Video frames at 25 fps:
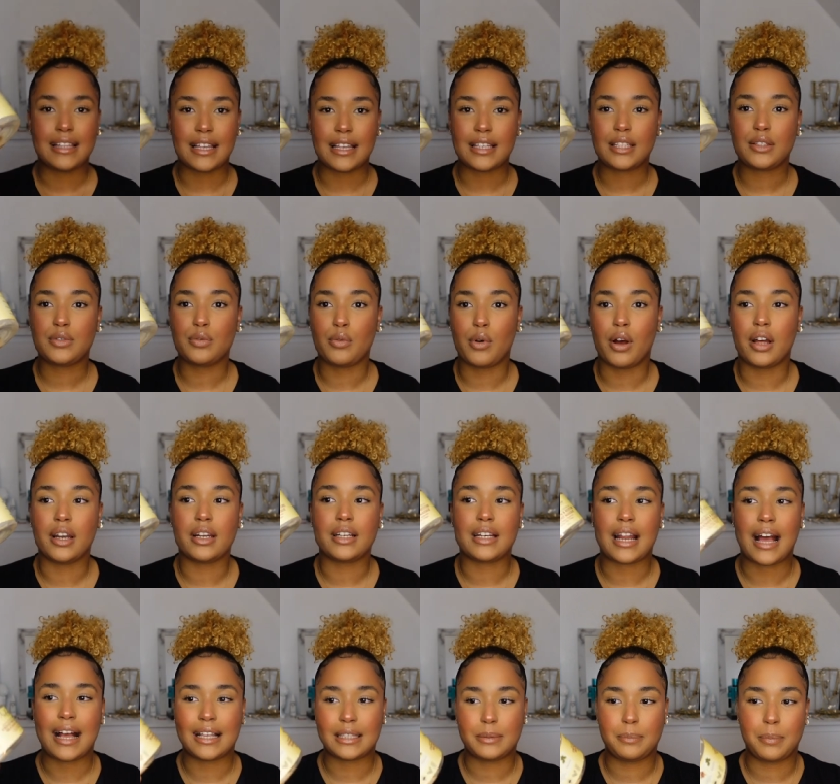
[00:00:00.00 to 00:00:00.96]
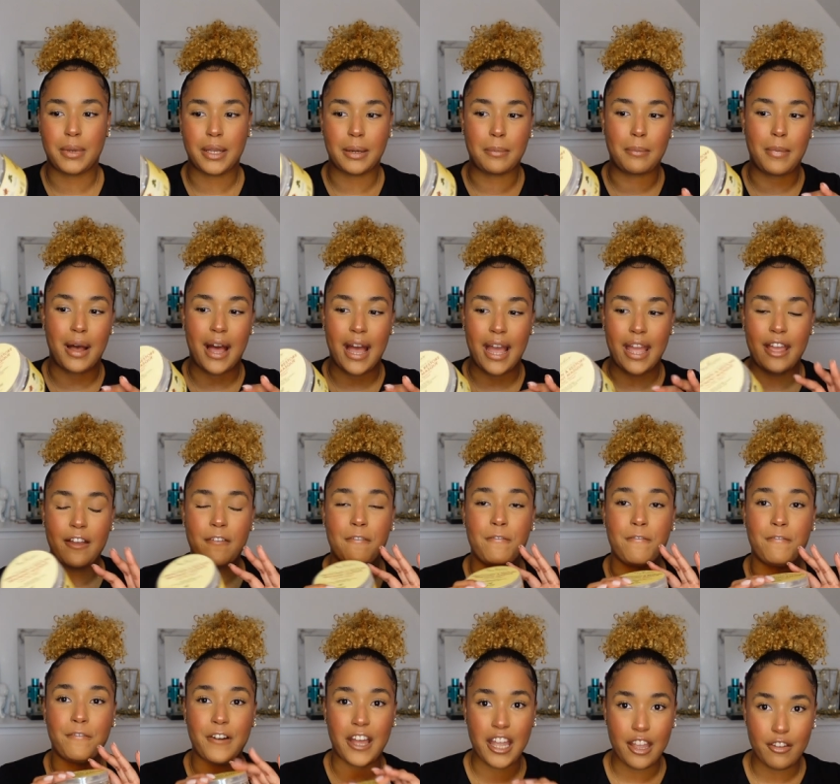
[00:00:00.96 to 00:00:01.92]
This one has been my
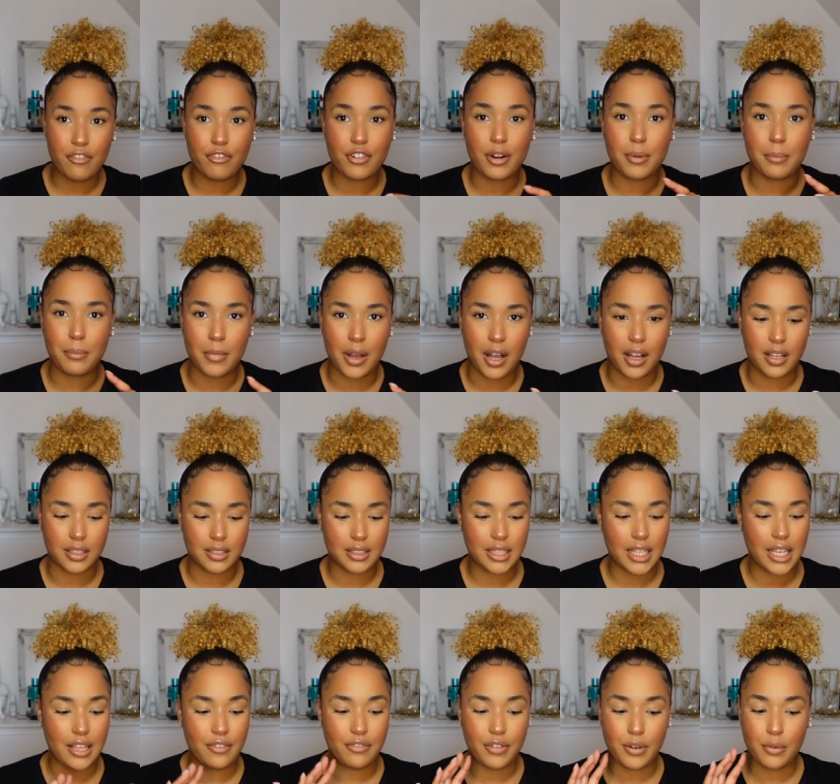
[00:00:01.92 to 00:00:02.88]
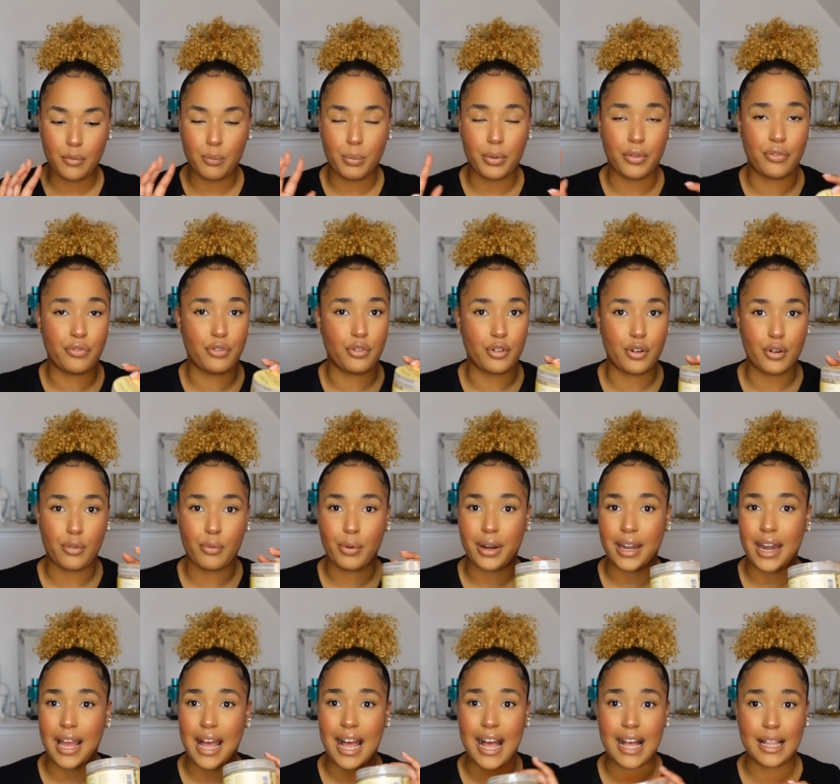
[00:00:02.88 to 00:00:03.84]
favorite mask even before
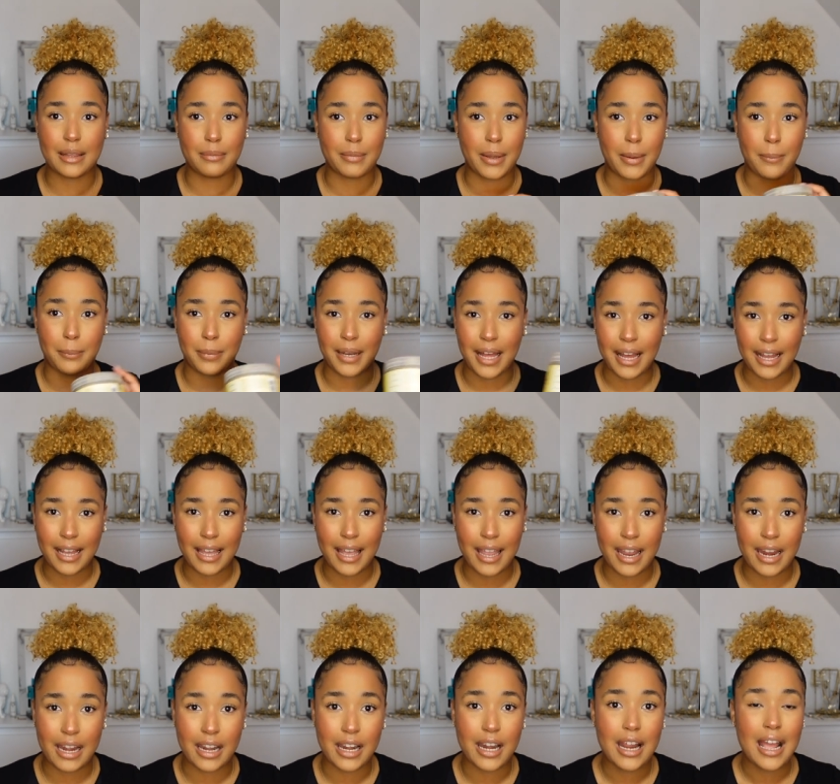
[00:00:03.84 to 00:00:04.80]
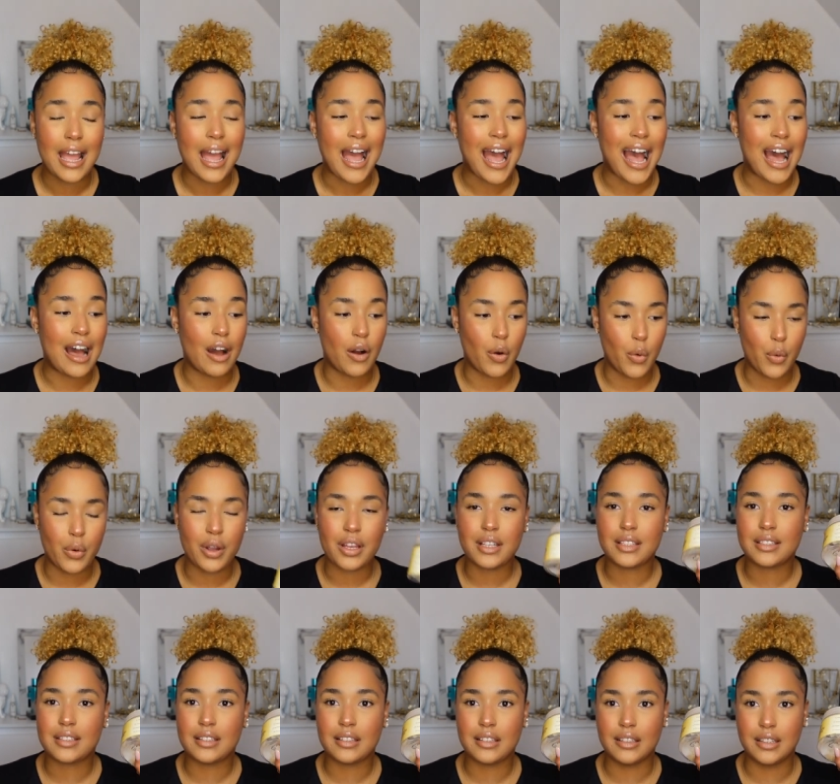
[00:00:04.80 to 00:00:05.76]
when I had my black hair. I
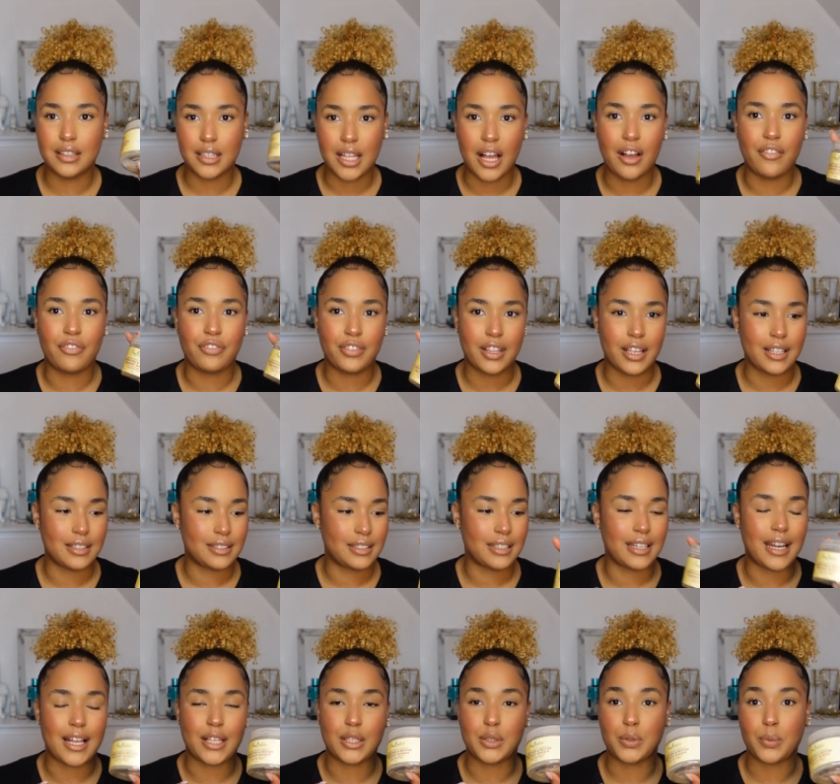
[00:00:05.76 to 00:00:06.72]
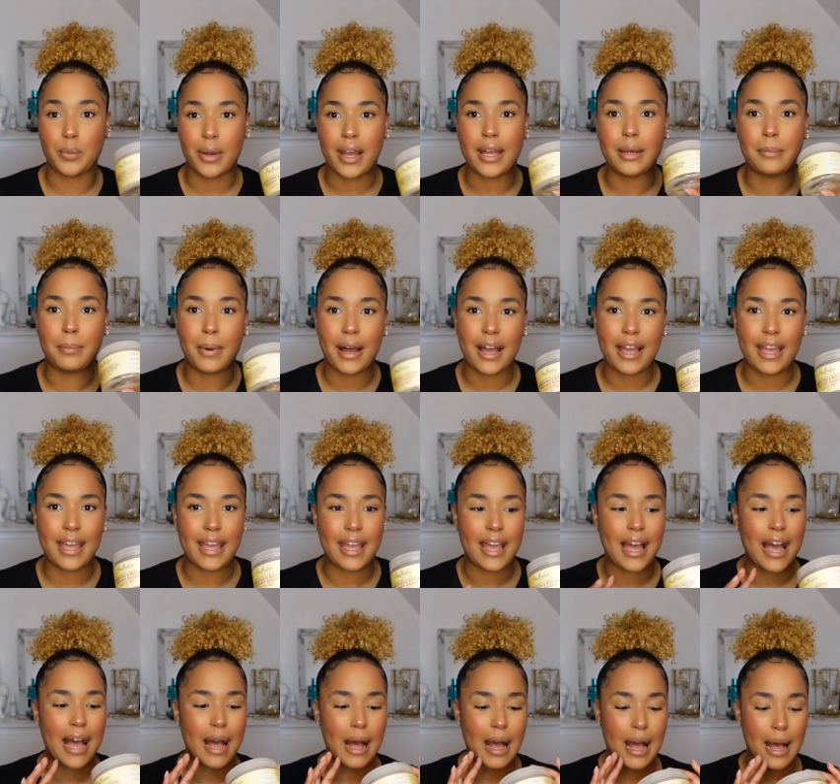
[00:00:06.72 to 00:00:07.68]
always loved this and I swear by it.
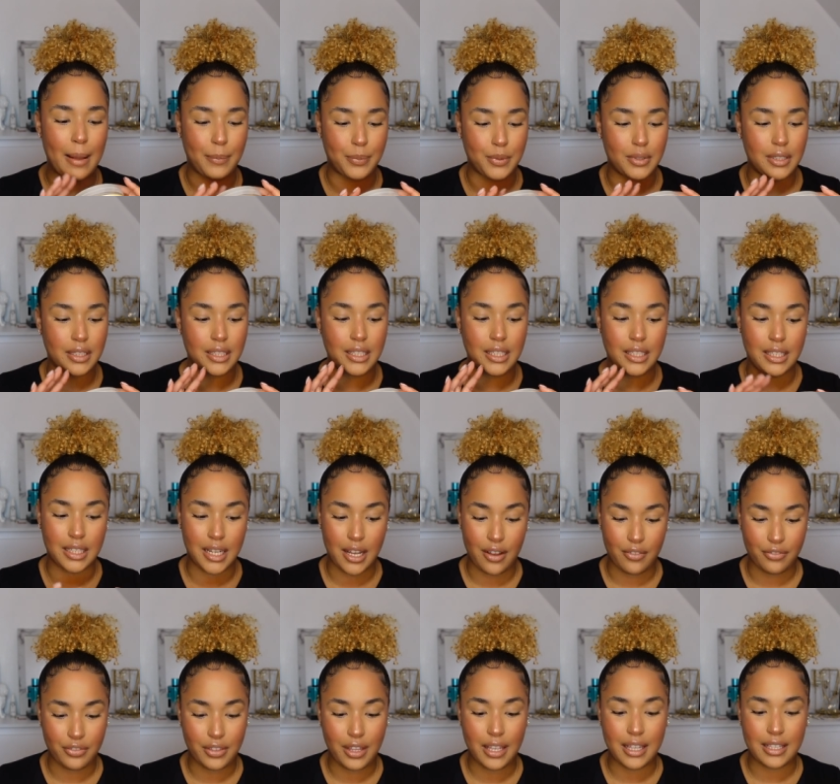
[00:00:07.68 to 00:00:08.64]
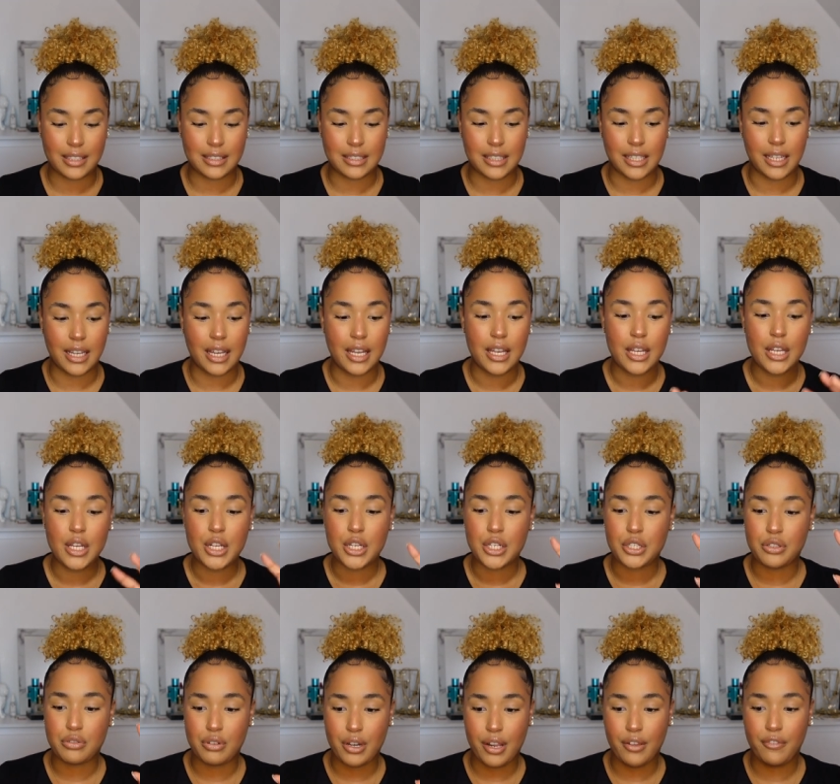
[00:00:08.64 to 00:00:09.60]
I absolutely loved it. It's the
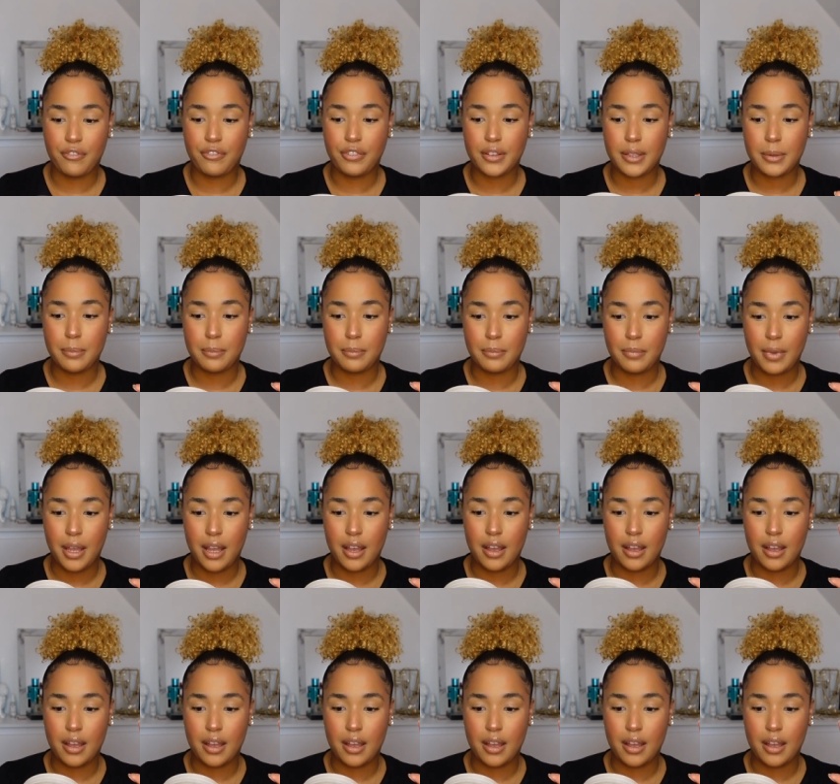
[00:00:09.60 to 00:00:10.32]
strengthening